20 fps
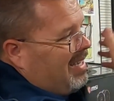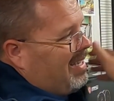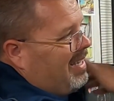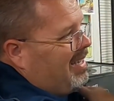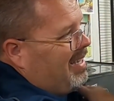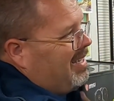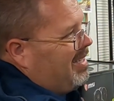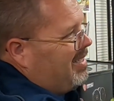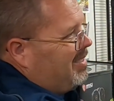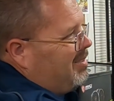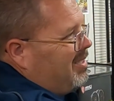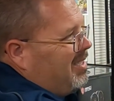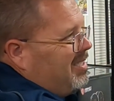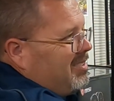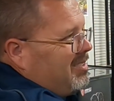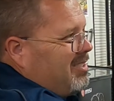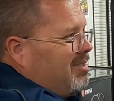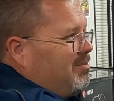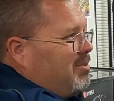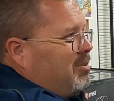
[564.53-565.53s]
Then
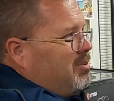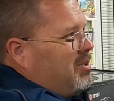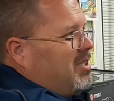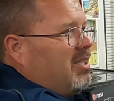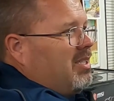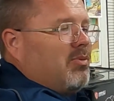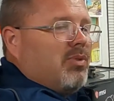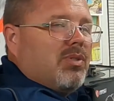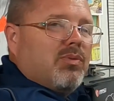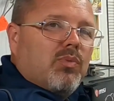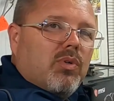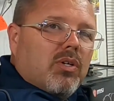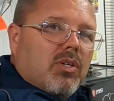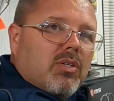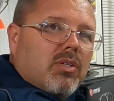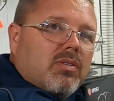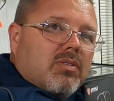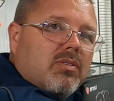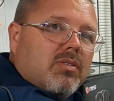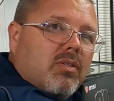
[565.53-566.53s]
some people say it wouldn't
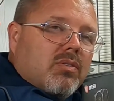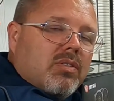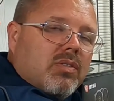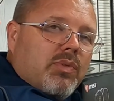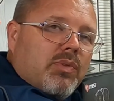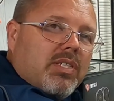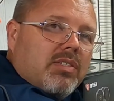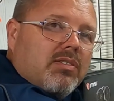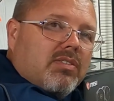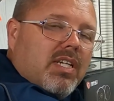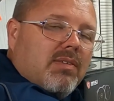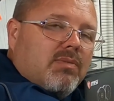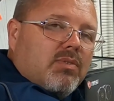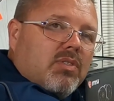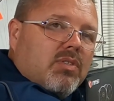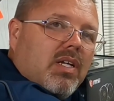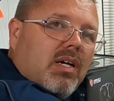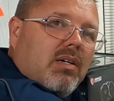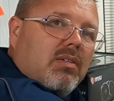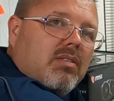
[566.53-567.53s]
work. It's because the Windows 7 is
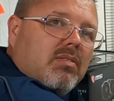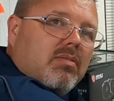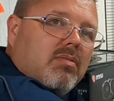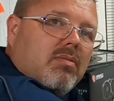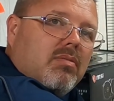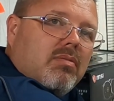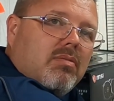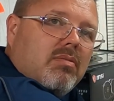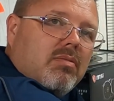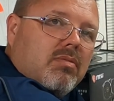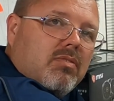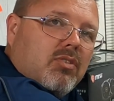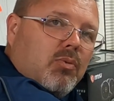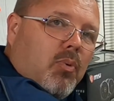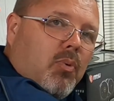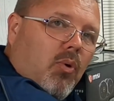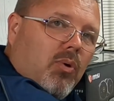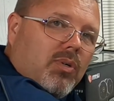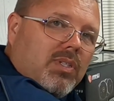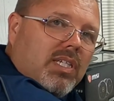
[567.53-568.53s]
not
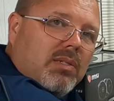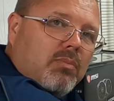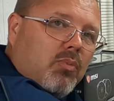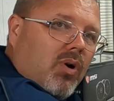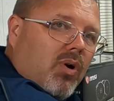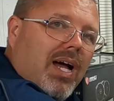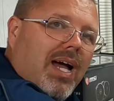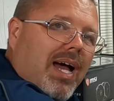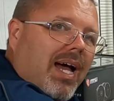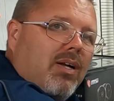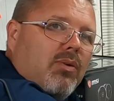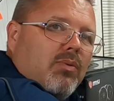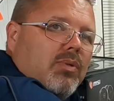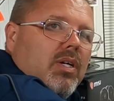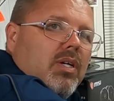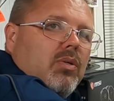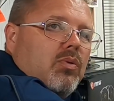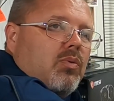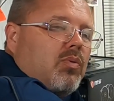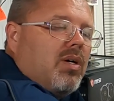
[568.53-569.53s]
supported anymore. I don't
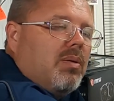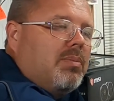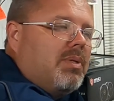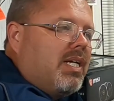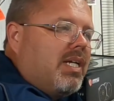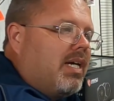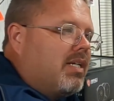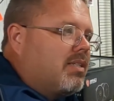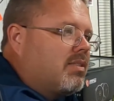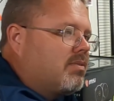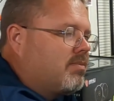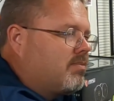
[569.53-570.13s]
know. I mean,